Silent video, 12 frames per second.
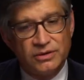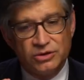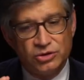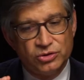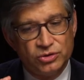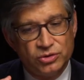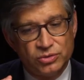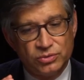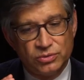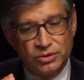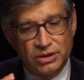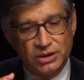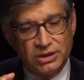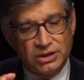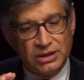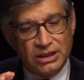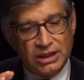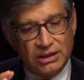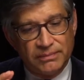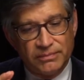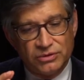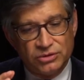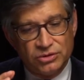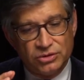Do
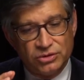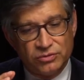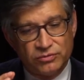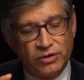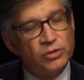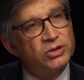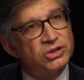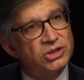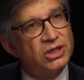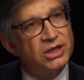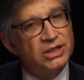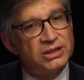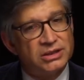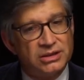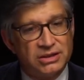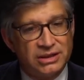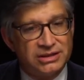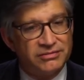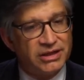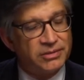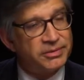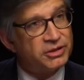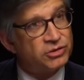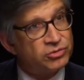you focus on
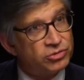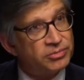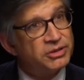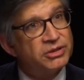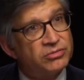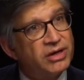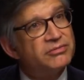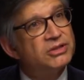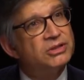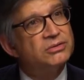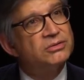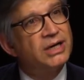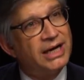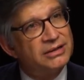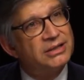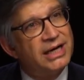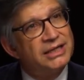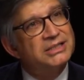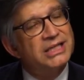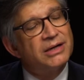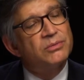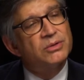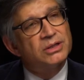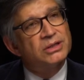developing contributed revenue? How does
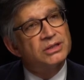that work?